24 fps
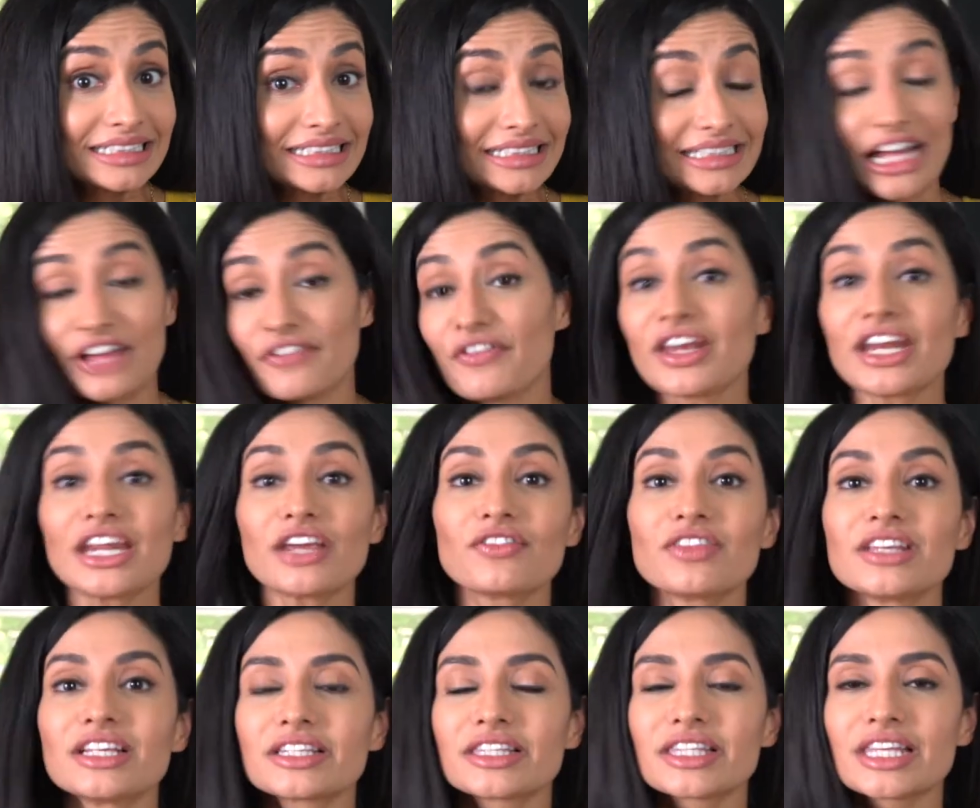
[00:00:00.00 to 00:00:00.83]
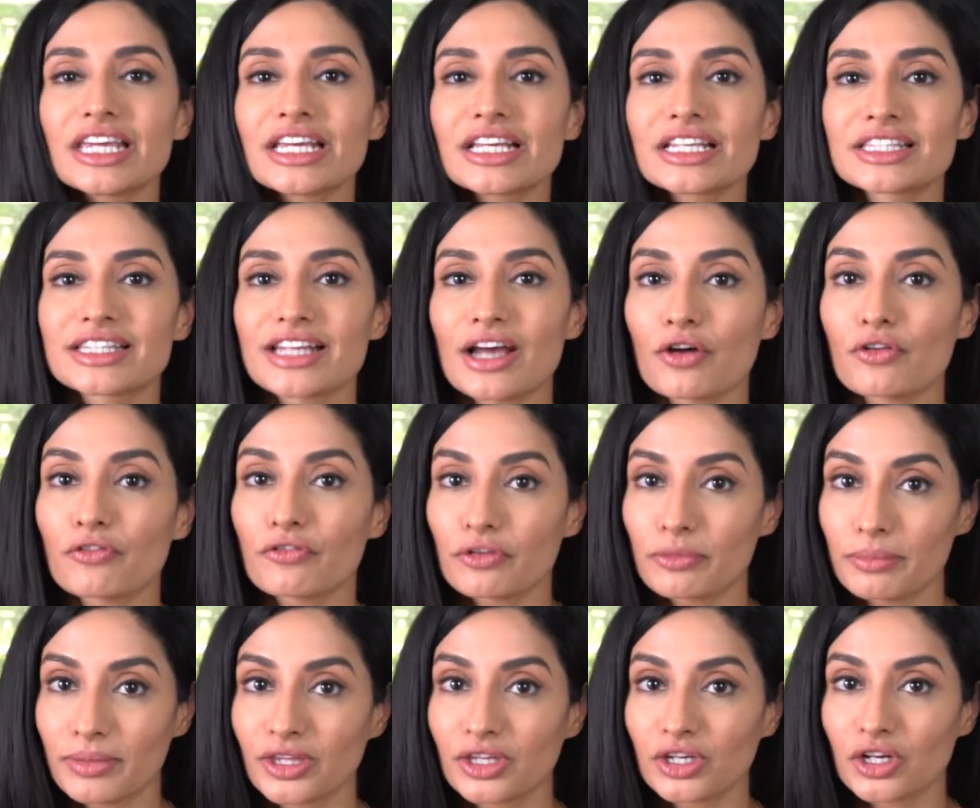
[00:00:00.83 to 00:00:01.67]
If any of these things sound
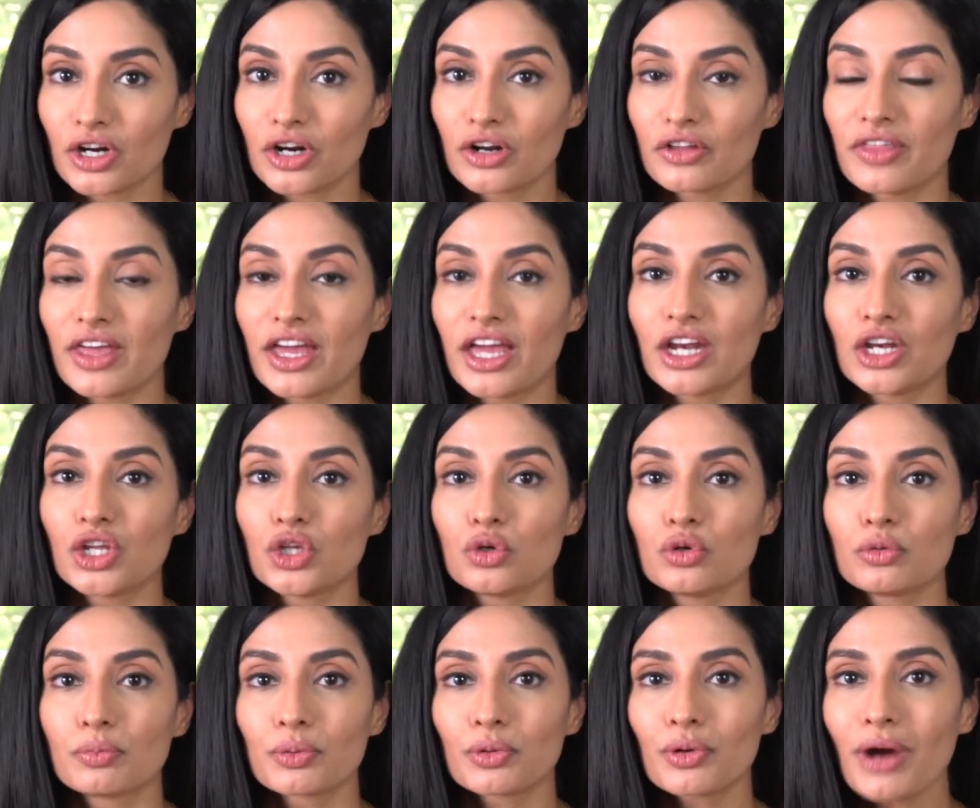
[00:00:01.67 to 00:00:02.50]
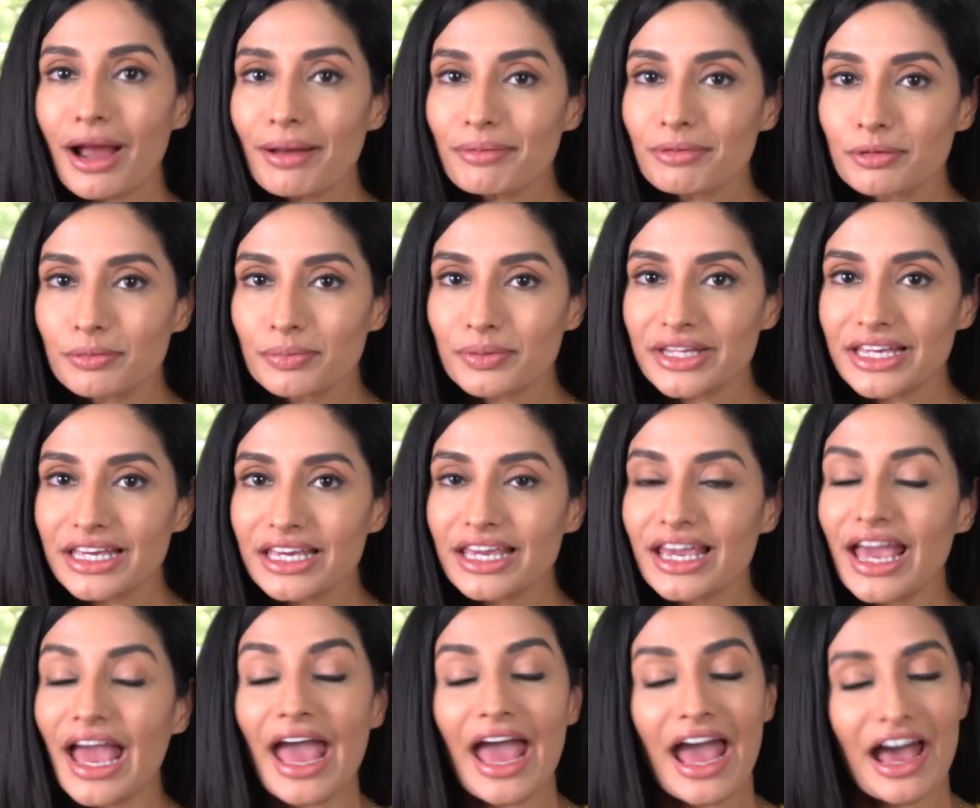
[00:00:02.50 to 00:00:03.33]
familiar, then you
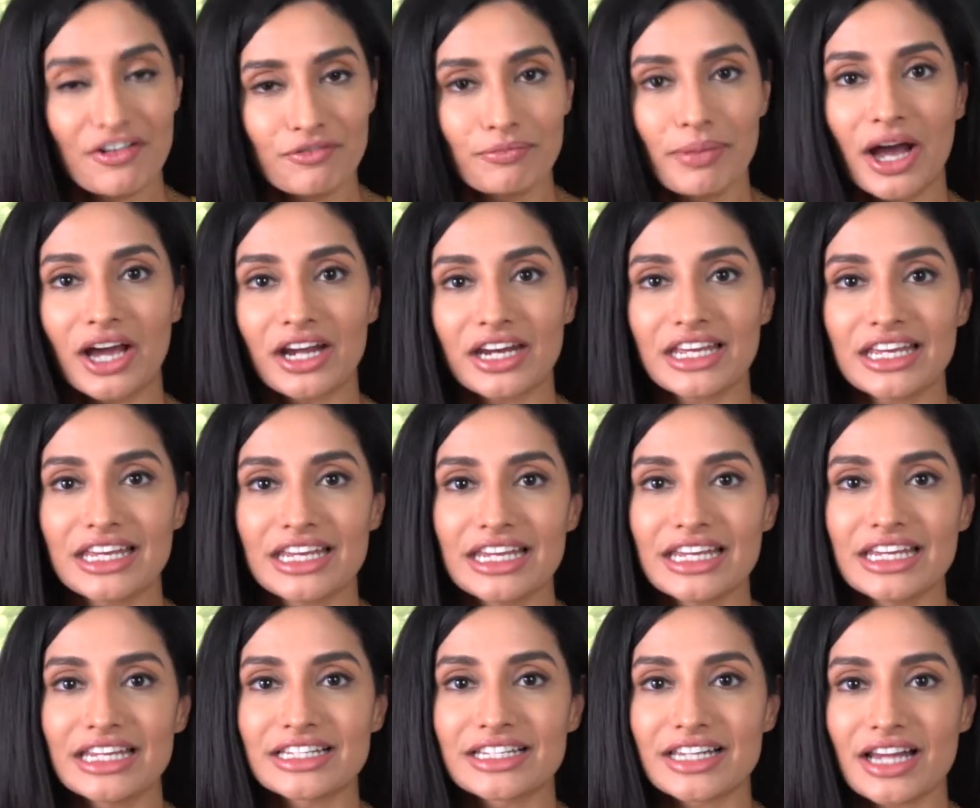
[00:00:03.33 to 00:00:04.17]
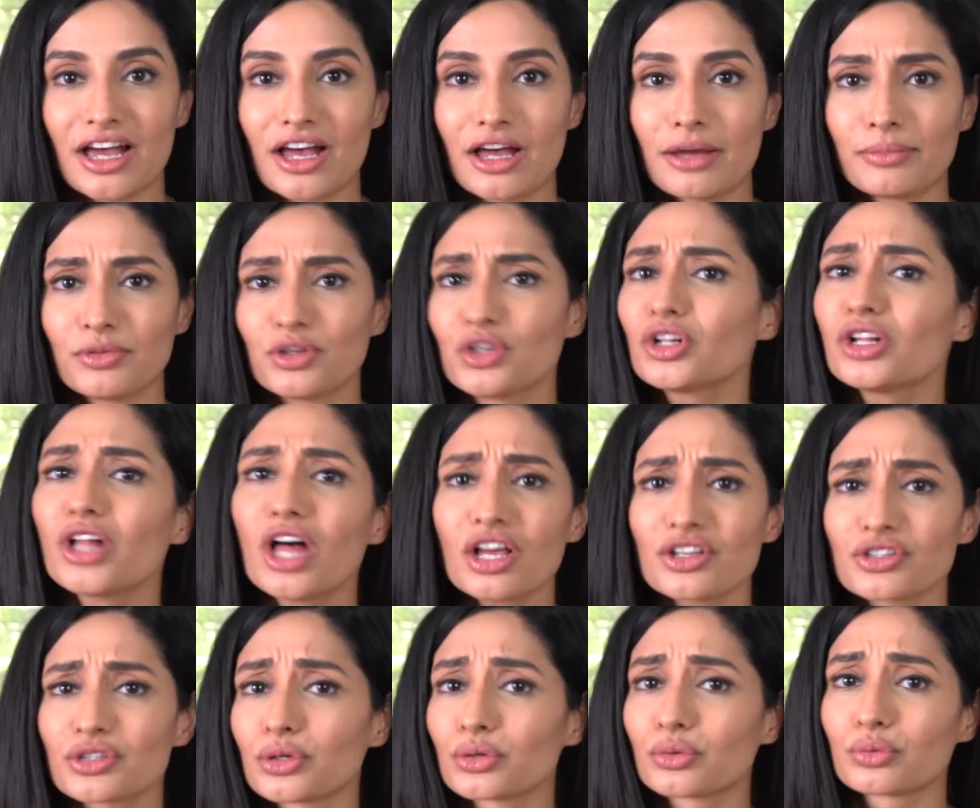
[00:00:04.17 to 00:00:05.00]
probably have body heat. You'll
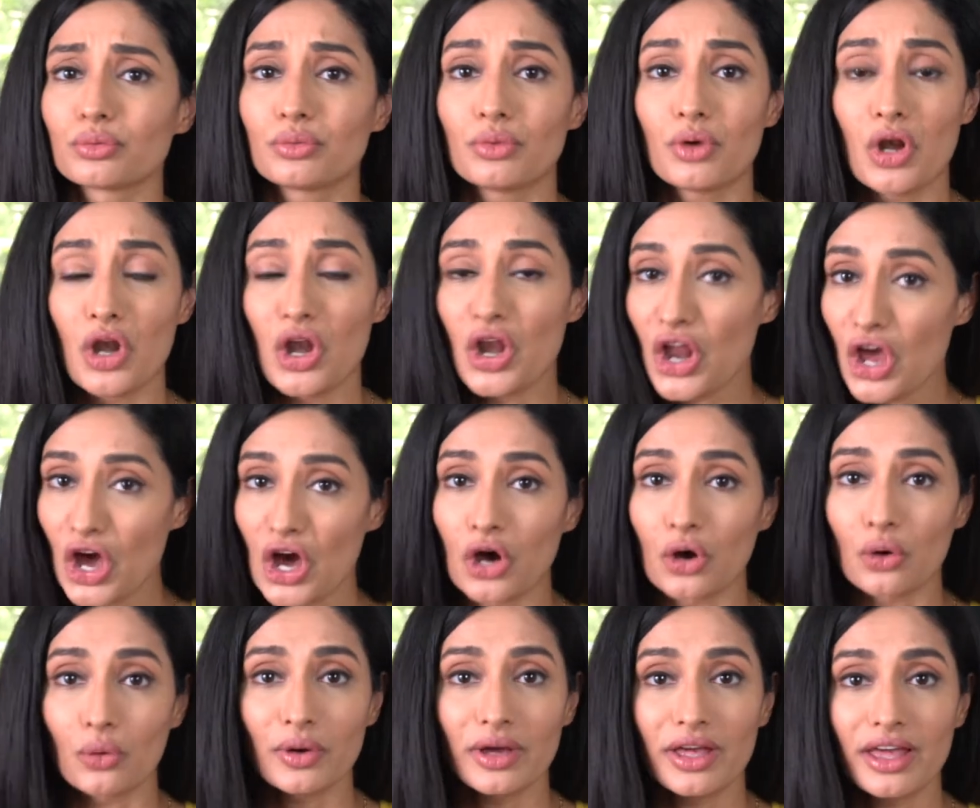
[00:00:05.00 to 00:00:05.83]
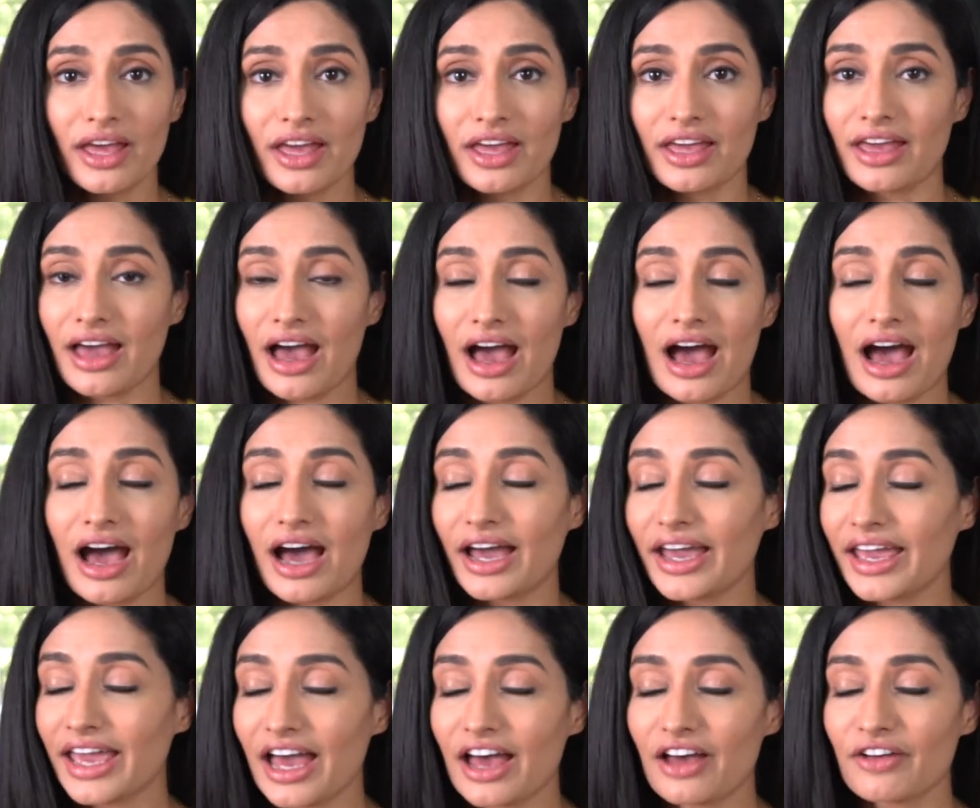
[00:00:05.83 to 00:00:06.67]
also know
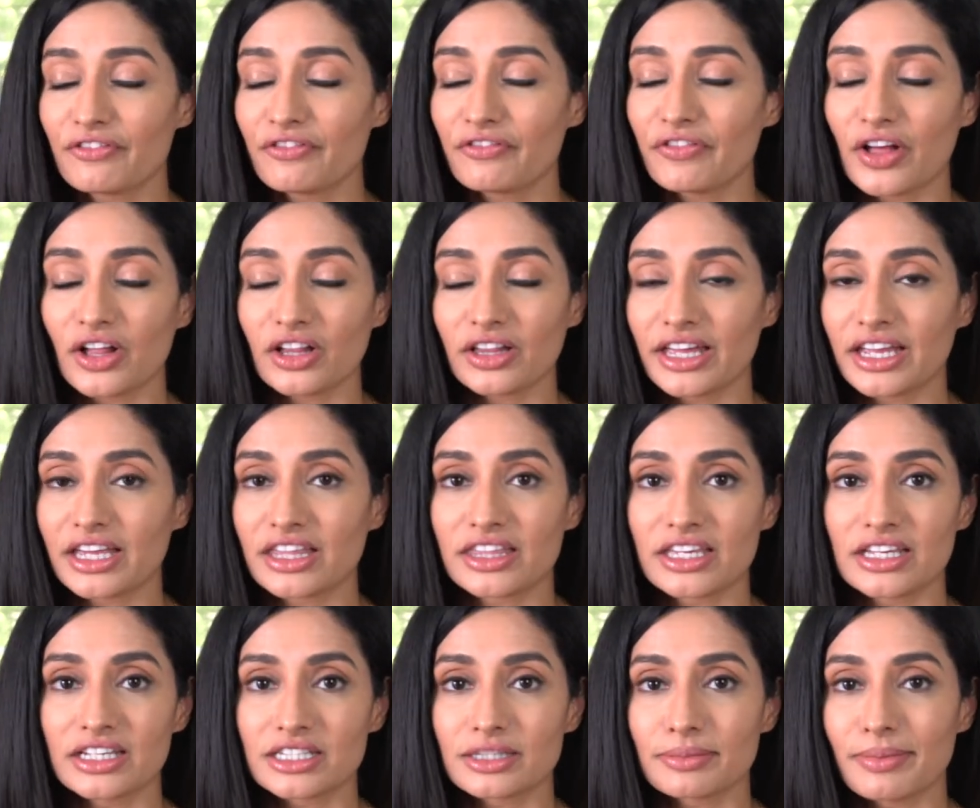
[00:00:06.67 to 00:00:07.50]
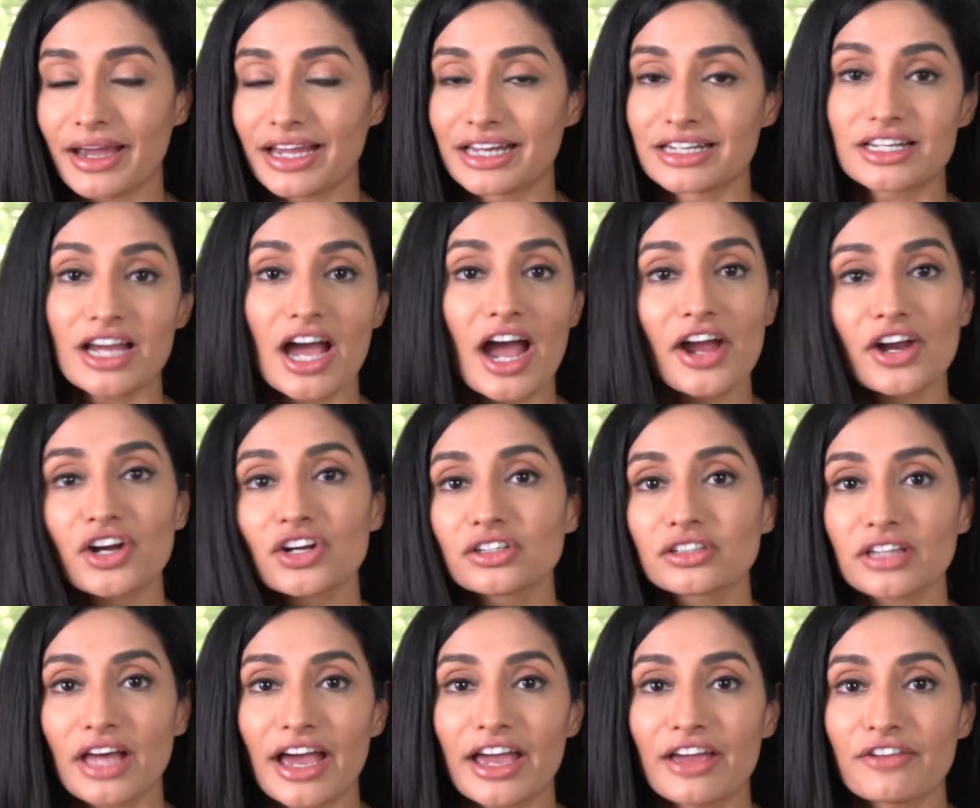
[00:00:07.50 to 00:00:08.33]
I have felt like this my
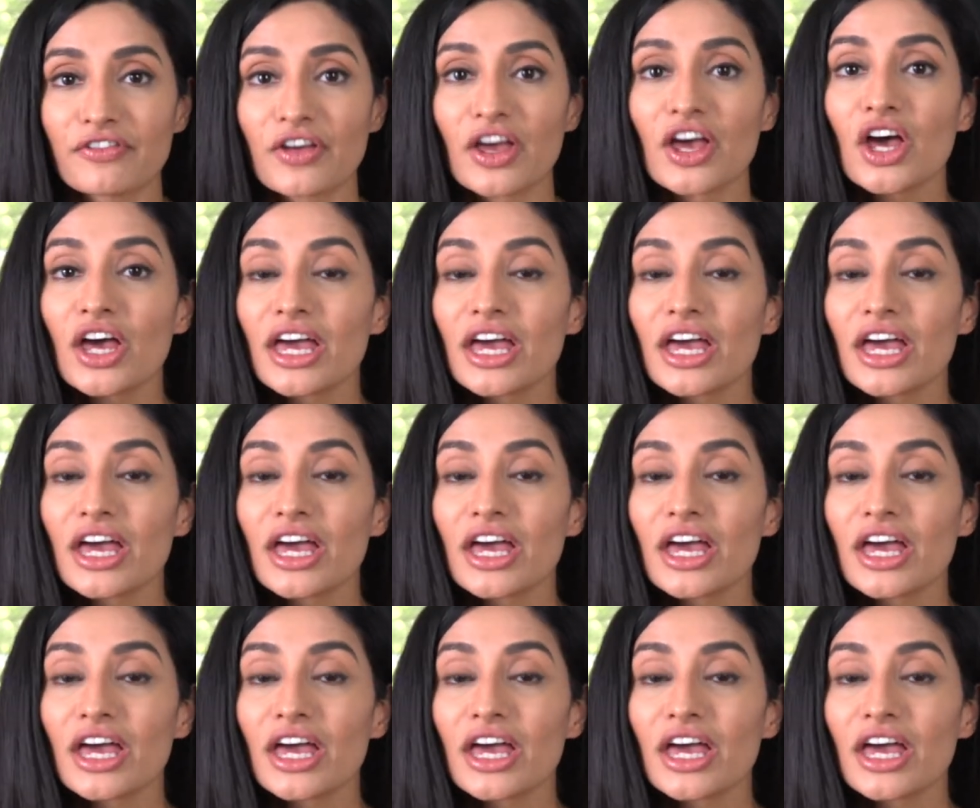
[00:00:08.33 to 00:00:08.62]
entire life.